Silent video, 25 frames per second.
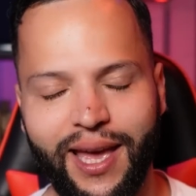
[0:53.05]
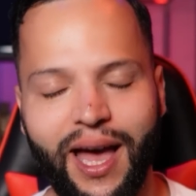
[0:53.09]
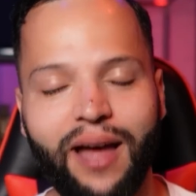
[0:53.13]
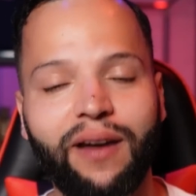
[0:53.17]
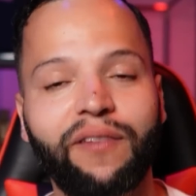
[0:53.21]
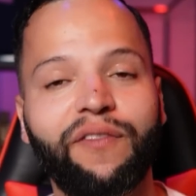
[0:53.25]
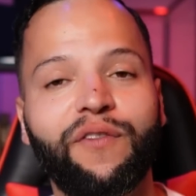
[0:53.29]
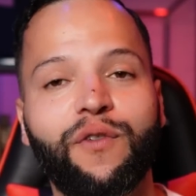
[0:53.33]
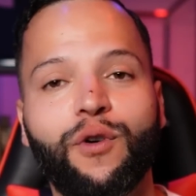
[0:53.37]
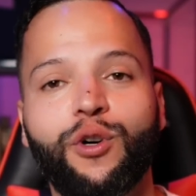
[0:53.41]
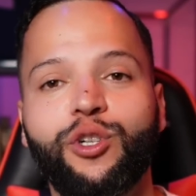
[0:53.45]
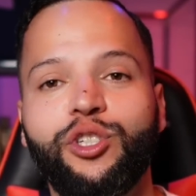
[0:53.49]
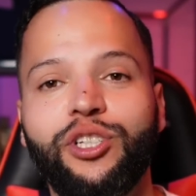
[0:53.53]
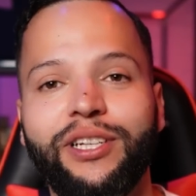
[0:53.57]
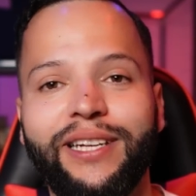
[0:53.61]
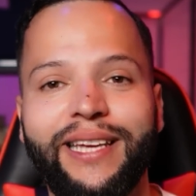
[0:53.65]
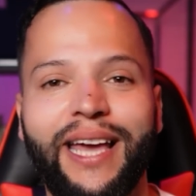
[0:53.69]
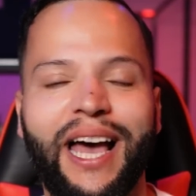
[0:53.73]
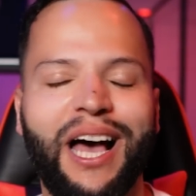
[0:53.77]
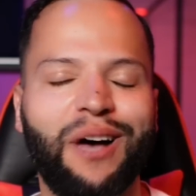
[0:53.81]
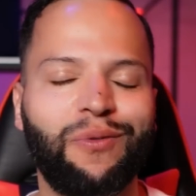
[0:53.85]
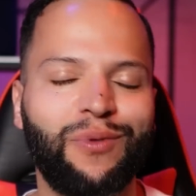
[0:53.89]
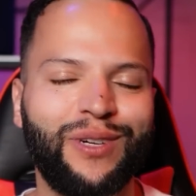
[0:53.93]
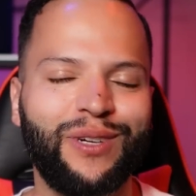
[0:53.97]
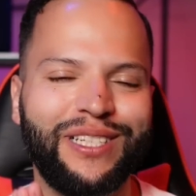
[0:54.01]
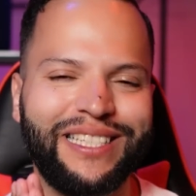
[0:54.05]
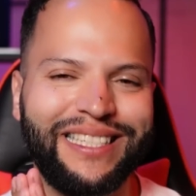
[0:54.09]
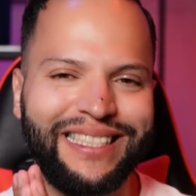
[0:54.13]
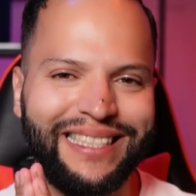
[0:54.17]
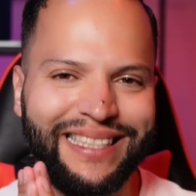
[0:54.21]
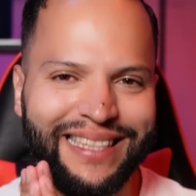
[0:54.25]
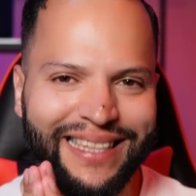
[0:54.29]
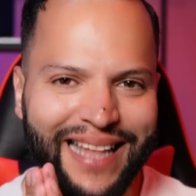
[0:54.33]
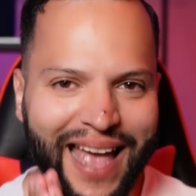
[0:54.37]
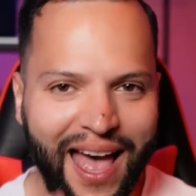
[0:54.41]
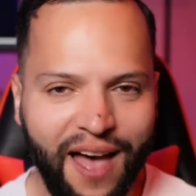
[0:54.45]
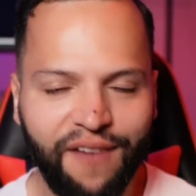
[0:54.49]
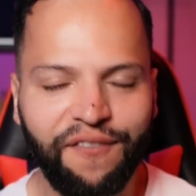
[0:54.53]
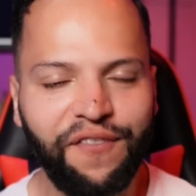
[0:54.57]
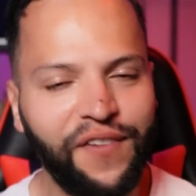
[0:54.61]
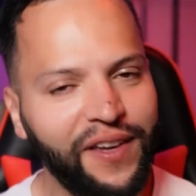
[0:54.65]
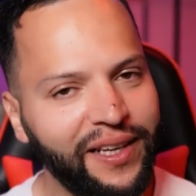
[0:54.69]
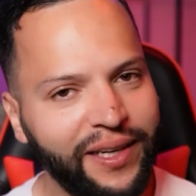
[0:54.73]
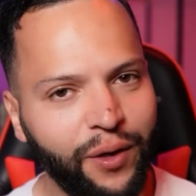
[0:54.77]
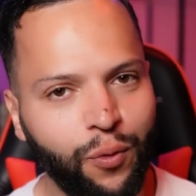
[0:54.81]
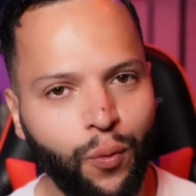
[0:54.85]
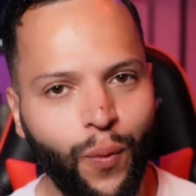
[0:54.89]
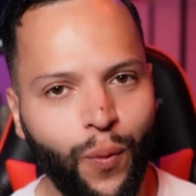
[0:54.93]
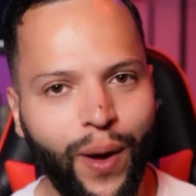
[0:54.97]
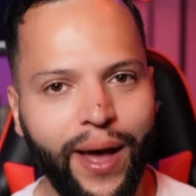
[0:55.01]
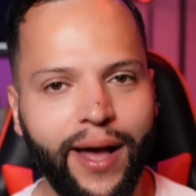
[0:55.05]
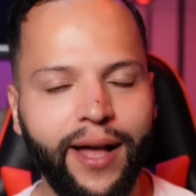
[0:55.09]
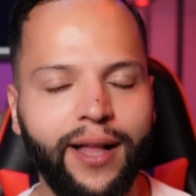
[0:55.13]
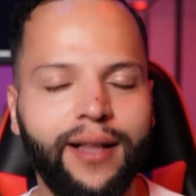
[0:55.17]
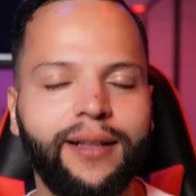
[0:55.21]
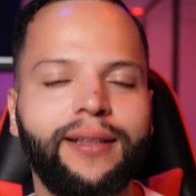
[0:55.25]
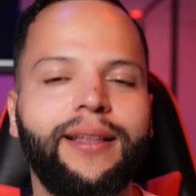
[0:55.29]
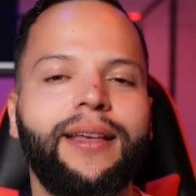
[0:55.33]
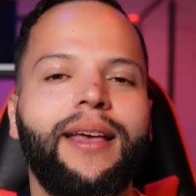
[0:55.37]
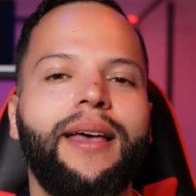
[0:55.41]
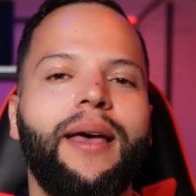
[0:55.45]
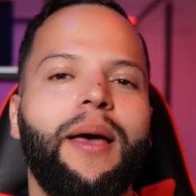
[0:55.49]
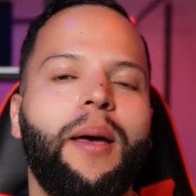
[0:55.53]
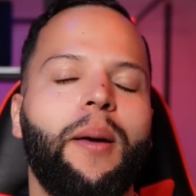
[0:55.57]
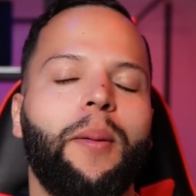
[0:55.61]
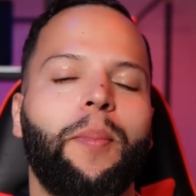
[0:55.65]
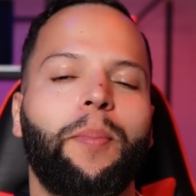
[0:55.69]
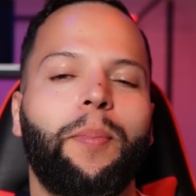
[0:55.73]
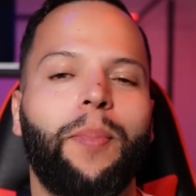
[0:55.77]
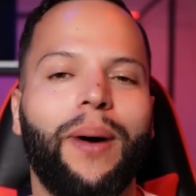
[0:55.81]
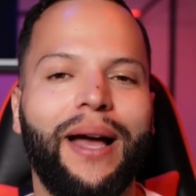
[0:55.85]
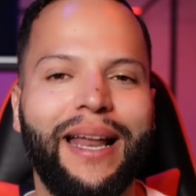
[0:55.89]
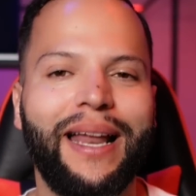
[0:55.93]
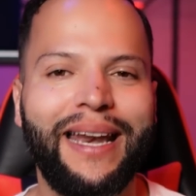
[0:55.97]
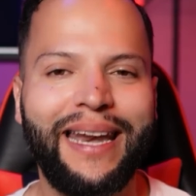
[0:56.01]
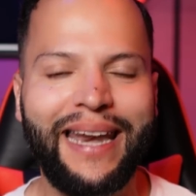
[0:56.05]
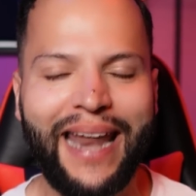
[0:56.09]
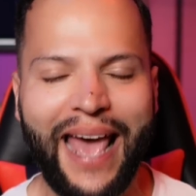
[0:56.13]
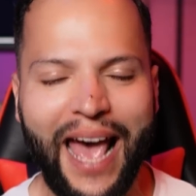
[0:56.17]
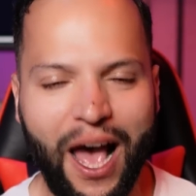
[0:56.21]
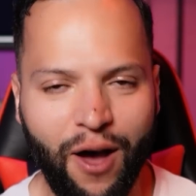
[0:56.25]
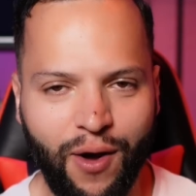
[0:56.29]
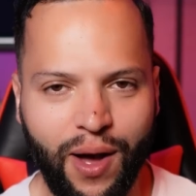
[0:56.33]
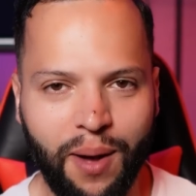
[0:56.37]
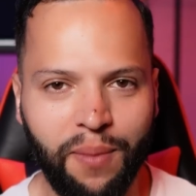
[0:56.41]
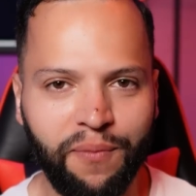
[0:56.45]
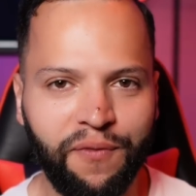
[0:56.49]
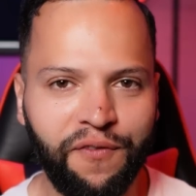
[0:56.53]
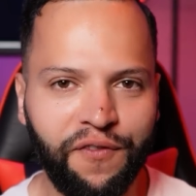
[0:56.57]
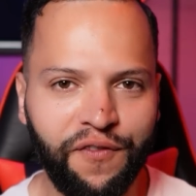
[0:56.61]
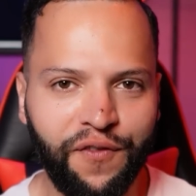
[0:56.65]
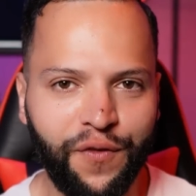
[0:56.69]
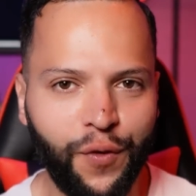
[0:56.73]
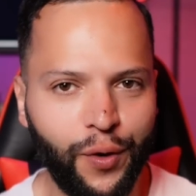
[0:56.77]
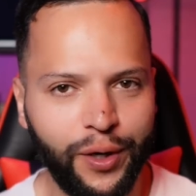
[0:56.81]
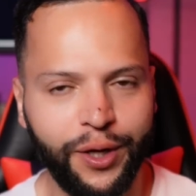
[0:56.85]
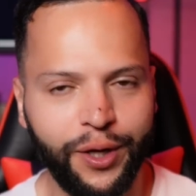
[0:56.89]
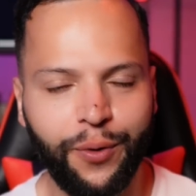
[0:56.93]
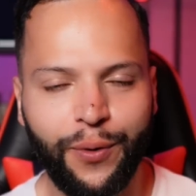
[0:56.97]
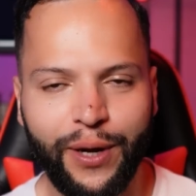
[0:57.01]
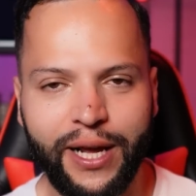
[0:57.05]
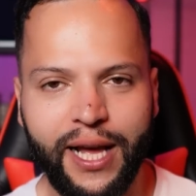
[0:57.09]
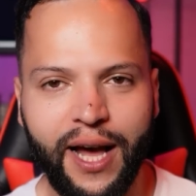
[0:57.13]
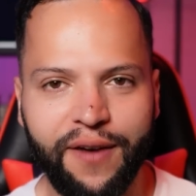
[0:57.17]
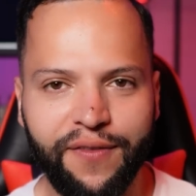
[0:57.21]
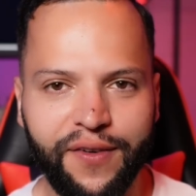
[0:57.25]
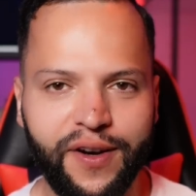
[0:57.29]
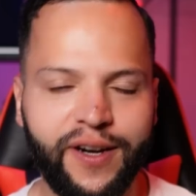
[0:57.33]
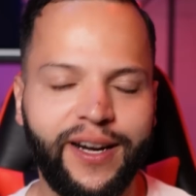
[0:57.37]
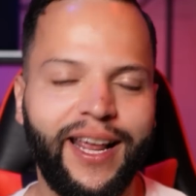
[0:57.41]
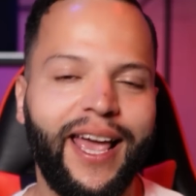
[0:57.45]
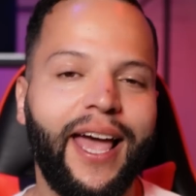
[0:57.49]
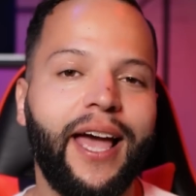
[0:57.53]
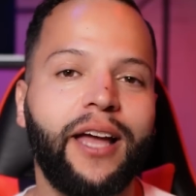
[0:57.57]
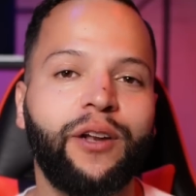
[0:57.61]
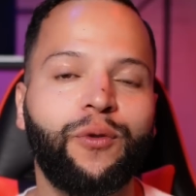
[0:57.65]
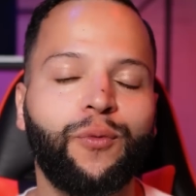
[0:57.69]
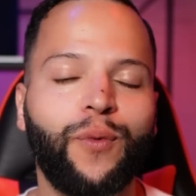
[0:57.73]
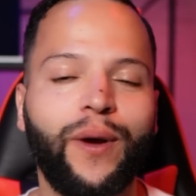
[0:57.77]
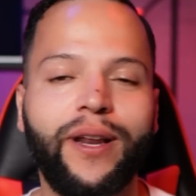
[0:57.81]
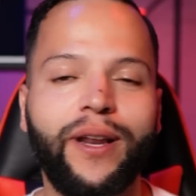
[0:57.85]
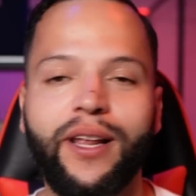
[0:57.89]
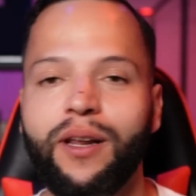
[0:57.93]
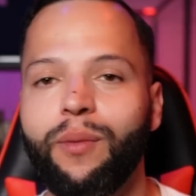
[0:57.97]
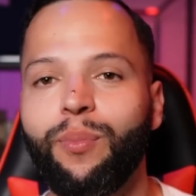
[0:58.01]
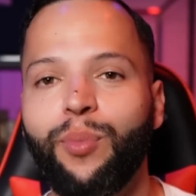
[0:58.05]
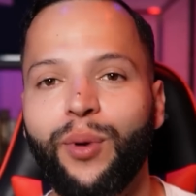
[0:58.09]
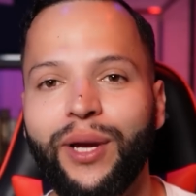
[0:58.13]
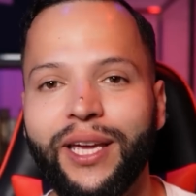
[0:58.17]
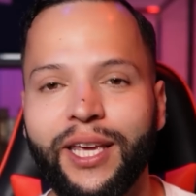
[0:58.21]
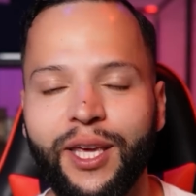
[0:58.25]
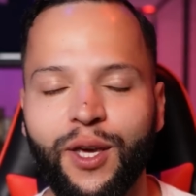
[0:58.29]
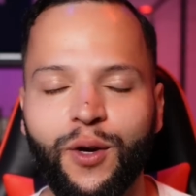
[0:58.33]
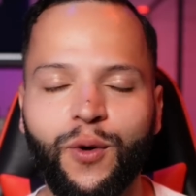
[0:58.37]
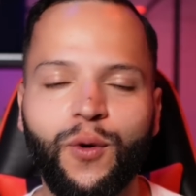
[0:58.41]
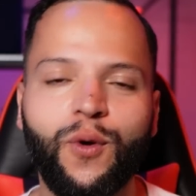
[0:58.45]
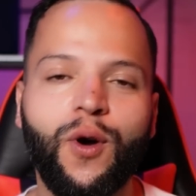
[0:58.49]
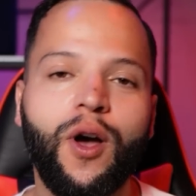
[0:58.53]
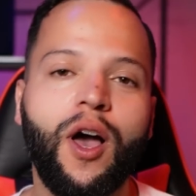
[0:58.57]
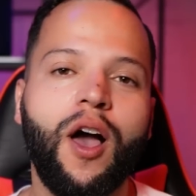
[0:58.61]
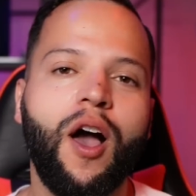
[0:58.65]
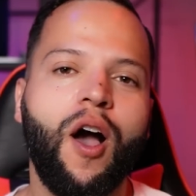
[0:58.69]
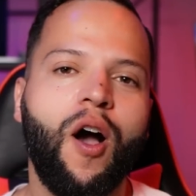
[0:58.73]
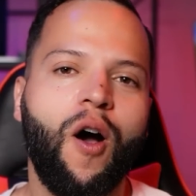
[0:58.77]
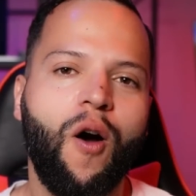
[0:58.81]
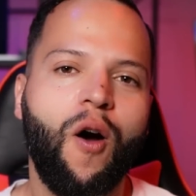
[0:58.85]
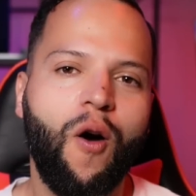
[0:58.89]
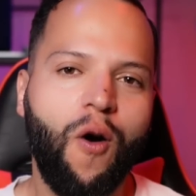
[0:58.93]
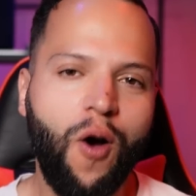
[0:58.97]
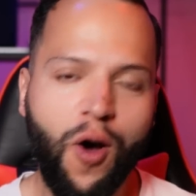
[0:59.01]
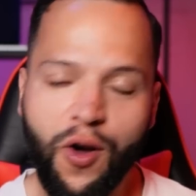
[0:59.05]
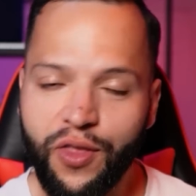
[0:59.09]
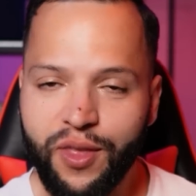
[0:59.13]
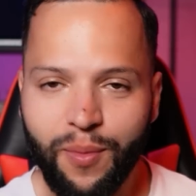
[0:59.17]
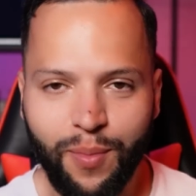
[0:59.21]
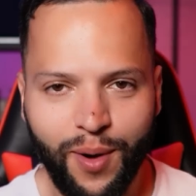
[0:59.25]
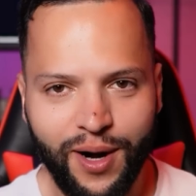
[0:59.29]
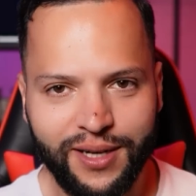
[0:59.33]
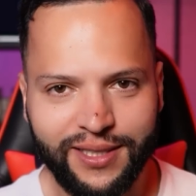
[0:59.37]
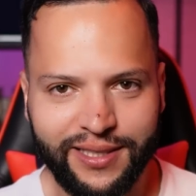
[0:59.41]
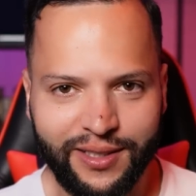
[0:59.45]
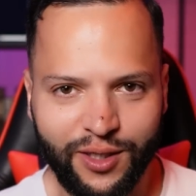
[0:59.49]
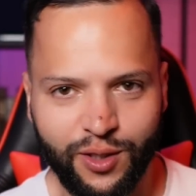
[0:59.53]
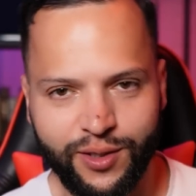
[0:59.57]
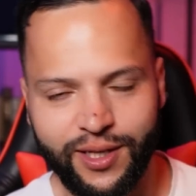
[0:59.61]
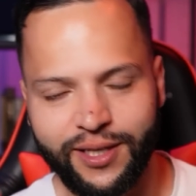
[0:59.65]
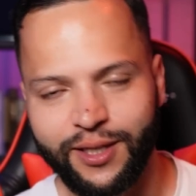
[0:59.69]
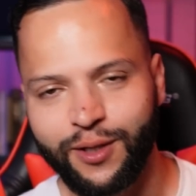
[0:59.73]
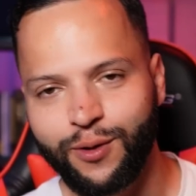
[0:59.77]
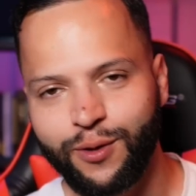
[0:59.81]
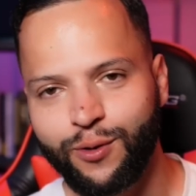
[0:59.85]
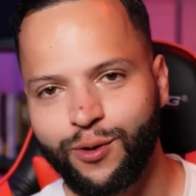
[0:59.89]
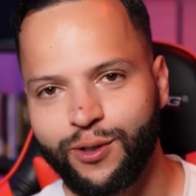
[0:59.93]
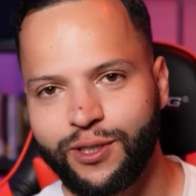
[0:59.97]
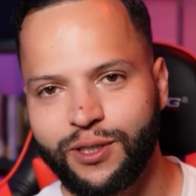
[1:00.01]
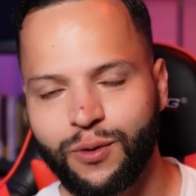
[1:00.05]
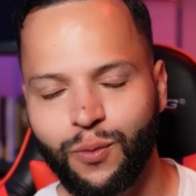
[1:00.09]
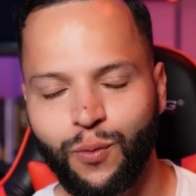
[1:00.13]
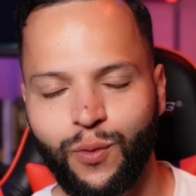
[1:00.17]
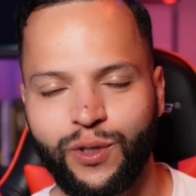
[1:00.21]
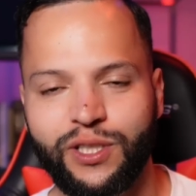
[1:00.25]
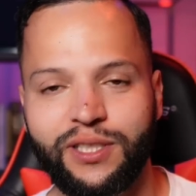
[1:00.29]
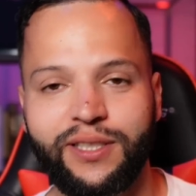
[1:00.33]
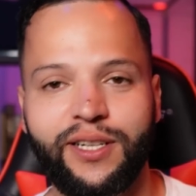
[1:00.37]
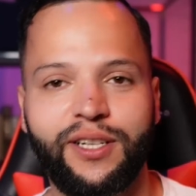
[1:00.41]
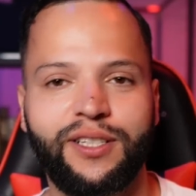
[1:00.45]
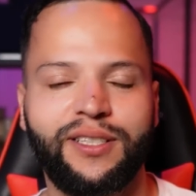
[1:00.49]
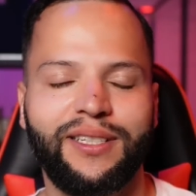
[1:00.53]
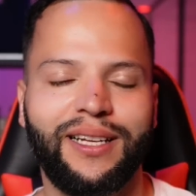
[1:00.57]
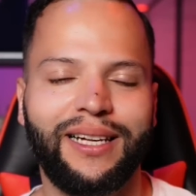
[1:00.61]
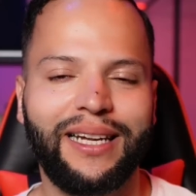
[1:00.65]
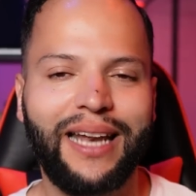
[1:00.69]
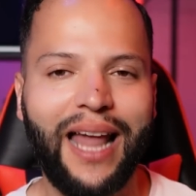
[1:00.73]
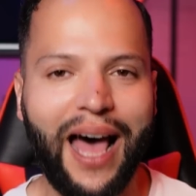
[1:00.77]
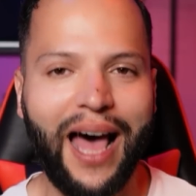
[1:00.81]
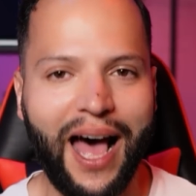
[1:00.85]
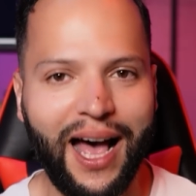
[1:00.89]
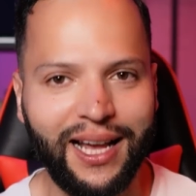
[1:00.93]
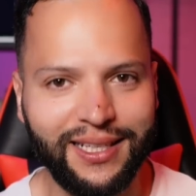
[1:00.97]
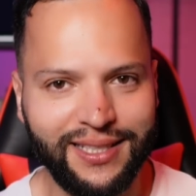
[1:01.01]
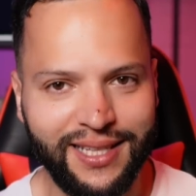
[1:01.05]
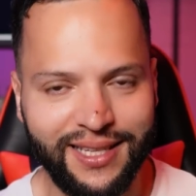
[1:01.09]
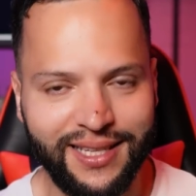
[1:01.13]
Unfortunately, I was not feeling well, but now I'm fully recovered and ready to bring you all the Barcelona news, which there's a lot